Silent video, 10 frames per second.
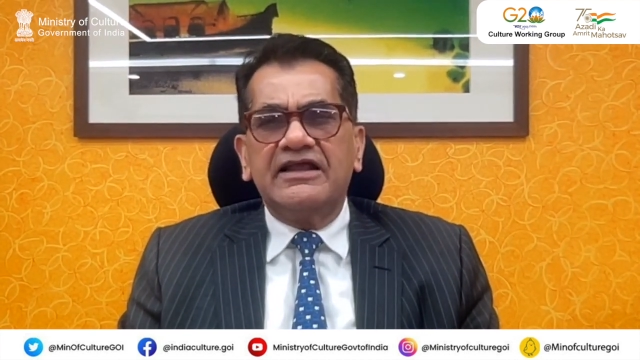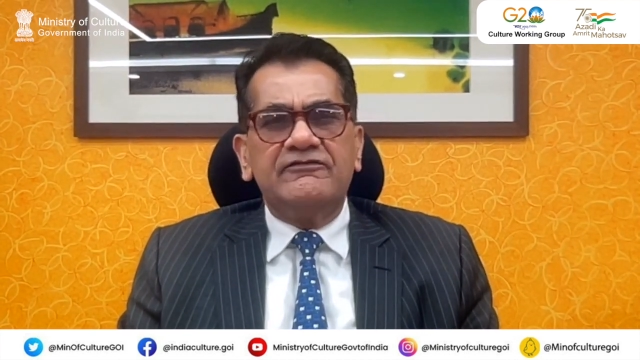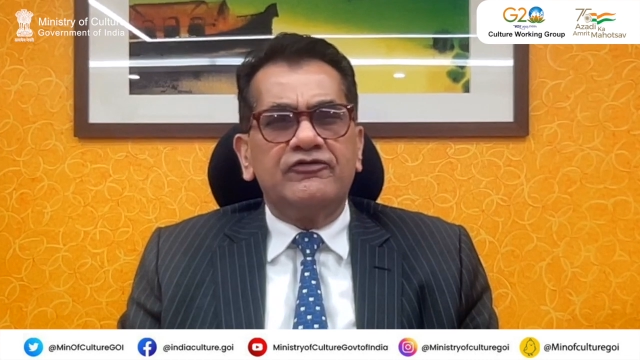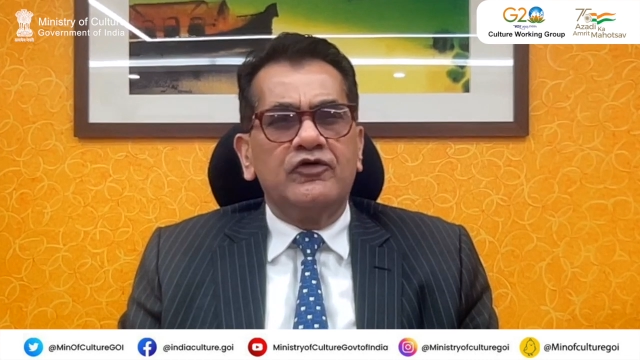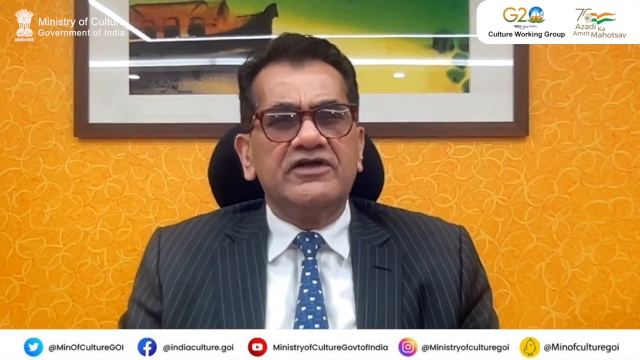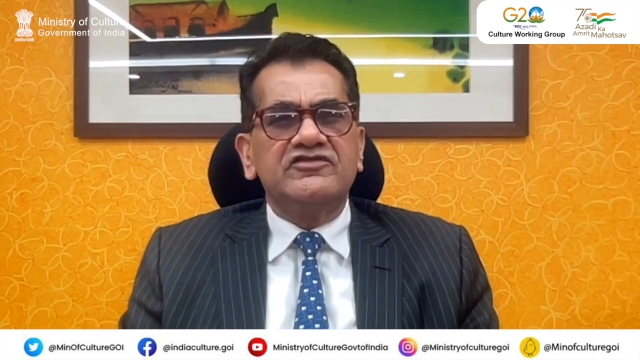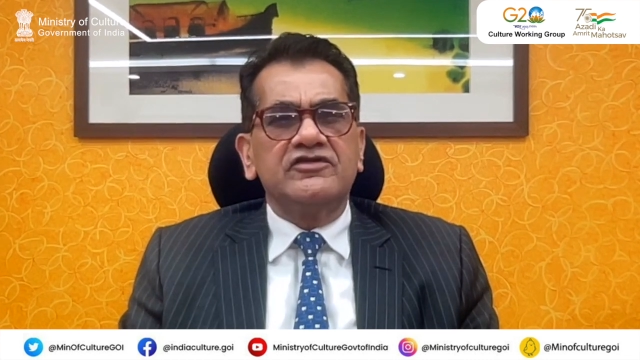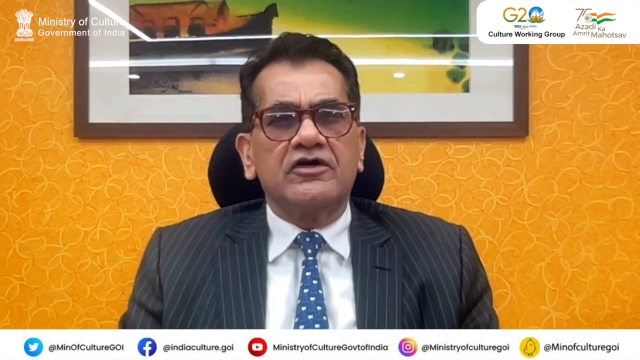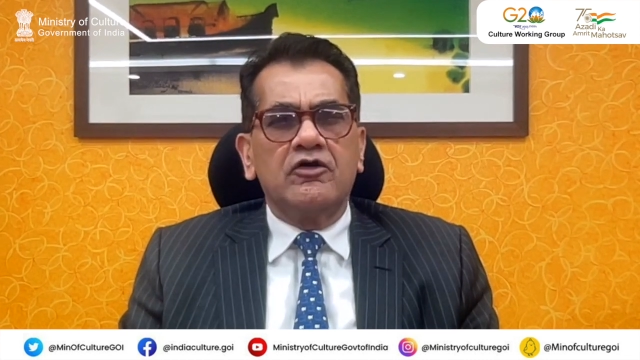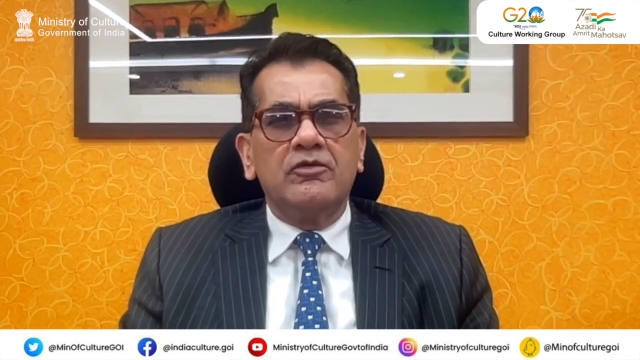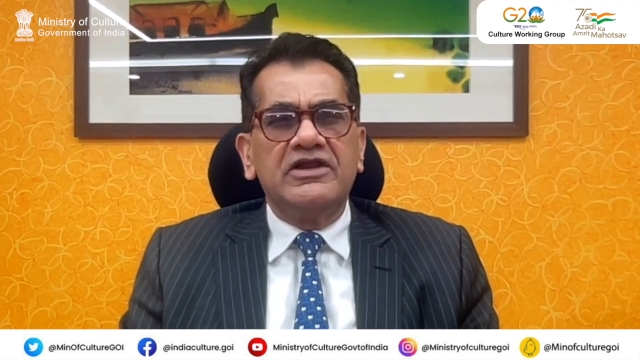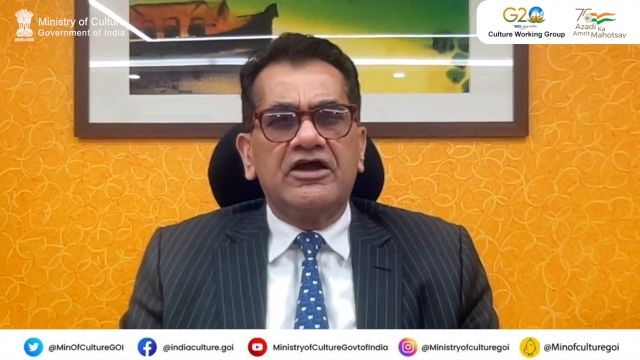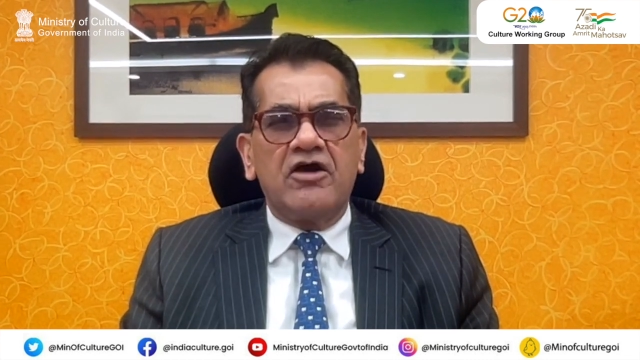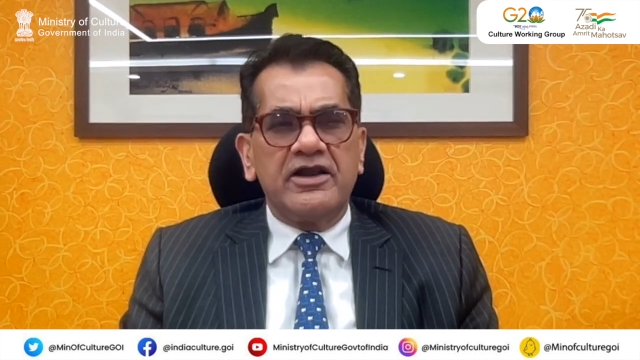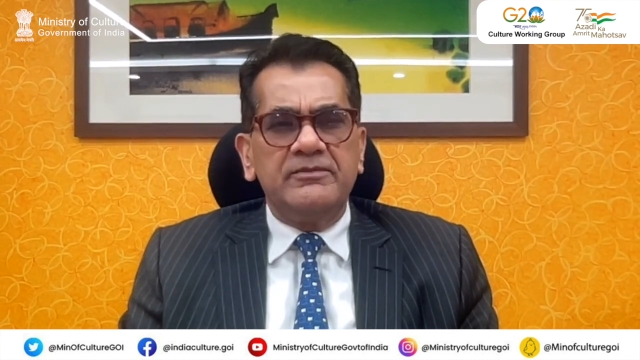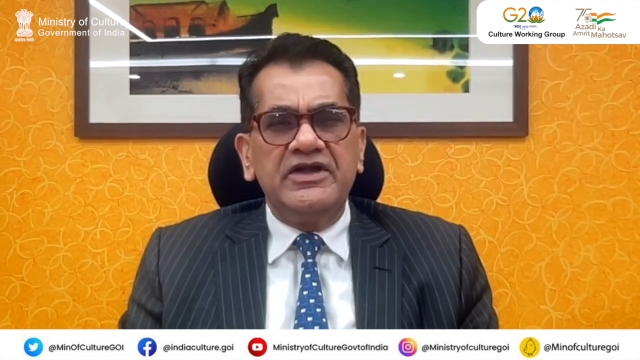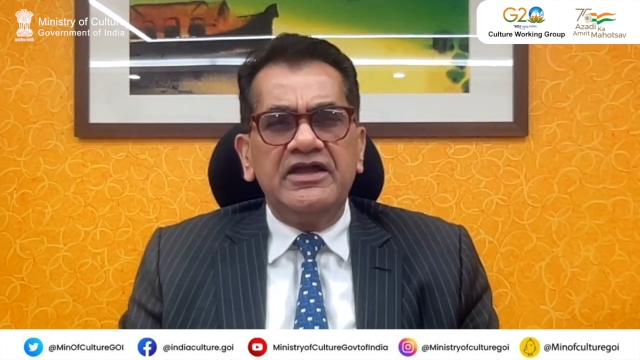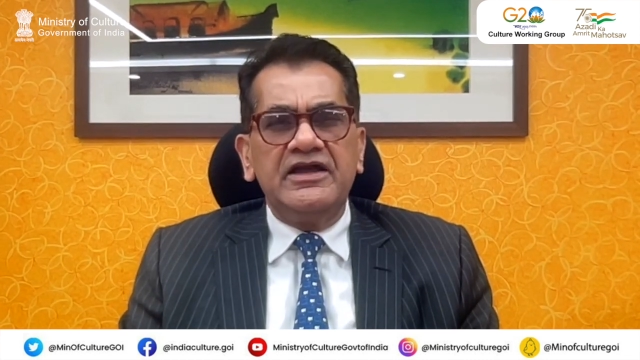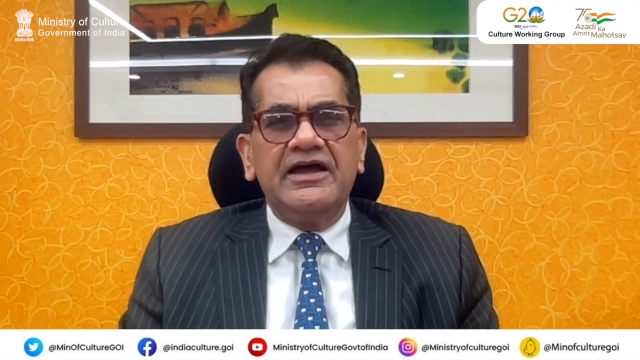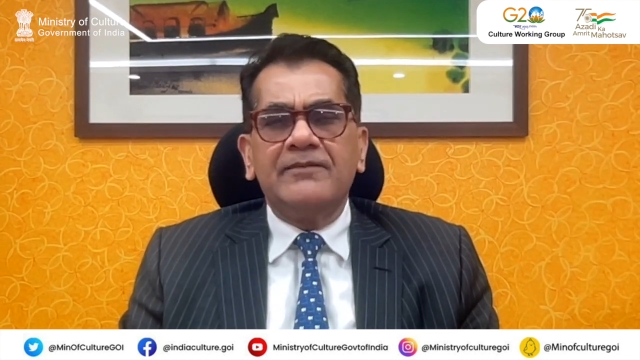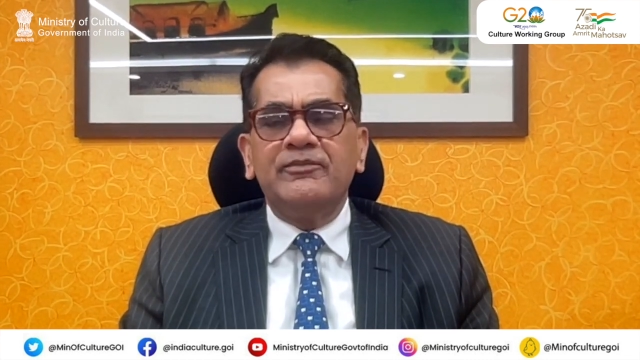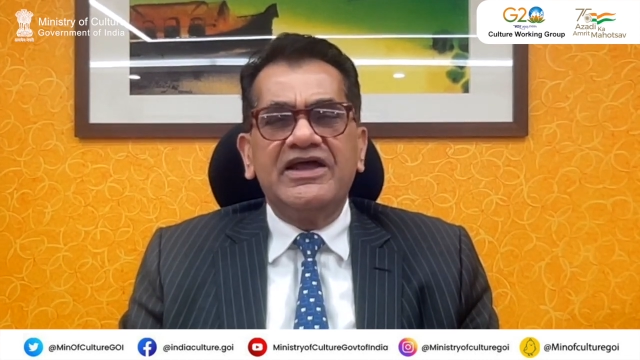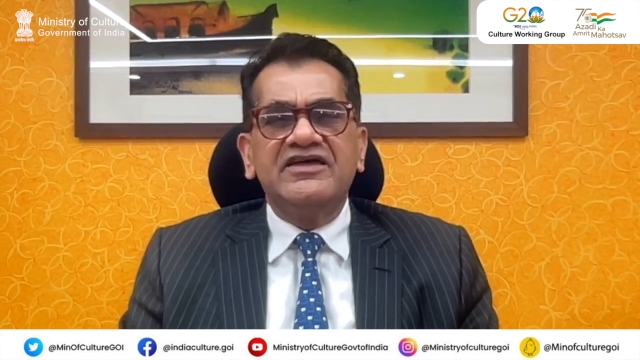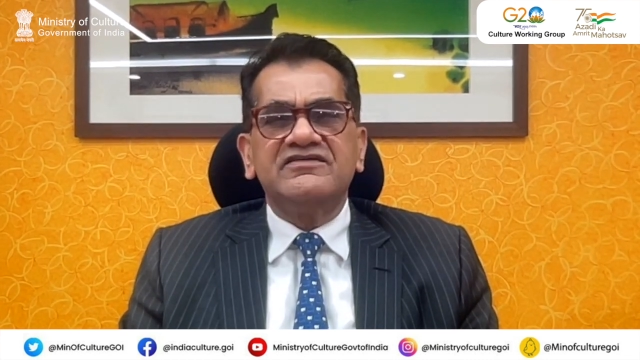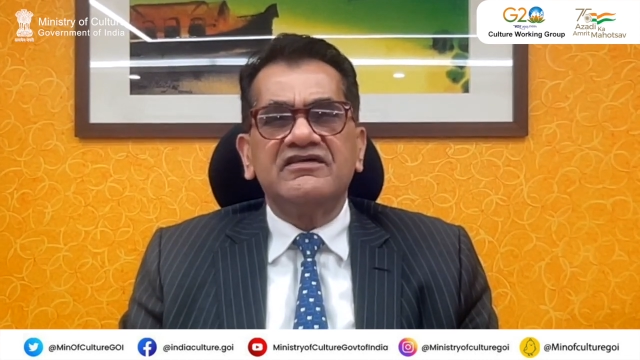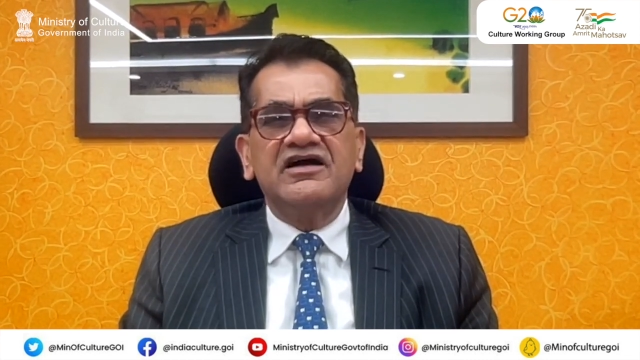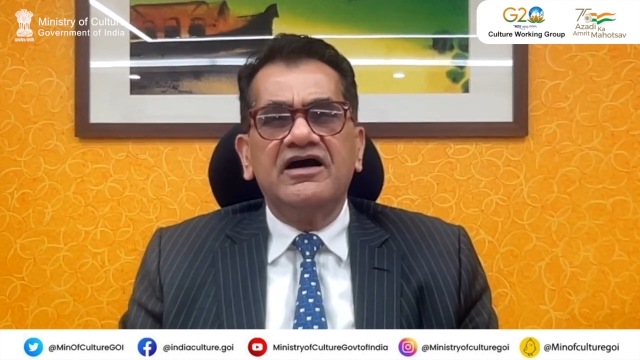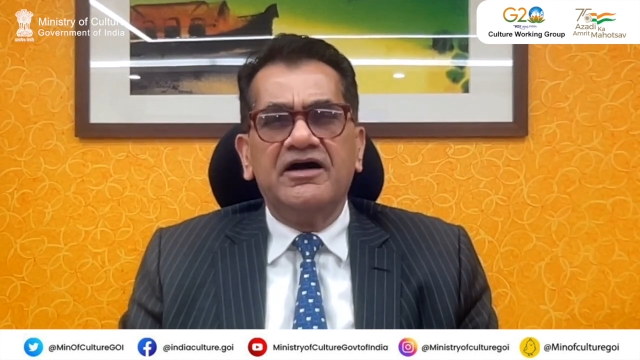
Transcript: influence in the global economy and plays